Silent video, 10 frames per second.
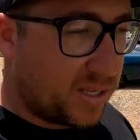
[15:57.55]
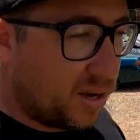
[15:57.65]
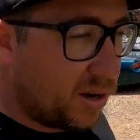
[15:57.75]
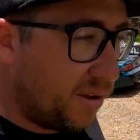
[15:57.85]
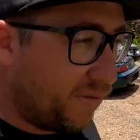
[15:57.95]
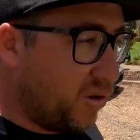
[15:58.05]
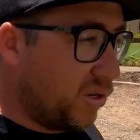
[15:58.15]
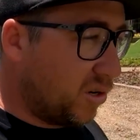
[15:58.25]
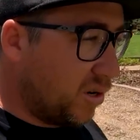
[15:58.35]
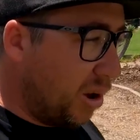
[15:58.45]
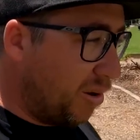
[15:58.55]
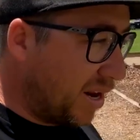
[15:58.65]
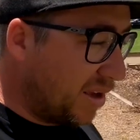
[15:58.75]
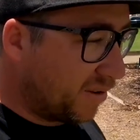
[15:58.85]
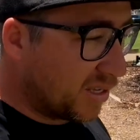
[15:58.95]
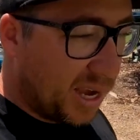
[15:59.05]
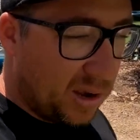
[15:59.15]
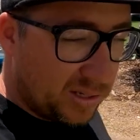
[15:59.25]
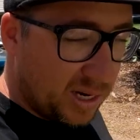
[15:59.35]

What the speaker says: So if you do know of any for sale,